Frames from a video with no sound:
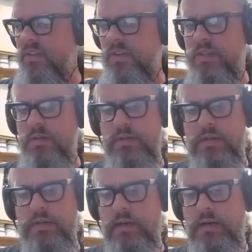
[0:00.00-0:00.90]
at the
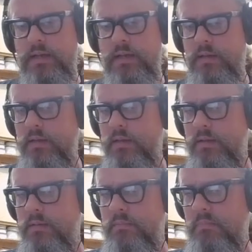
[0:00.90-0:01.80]
title,
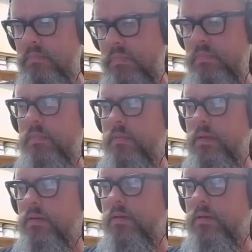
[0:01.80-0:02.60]
you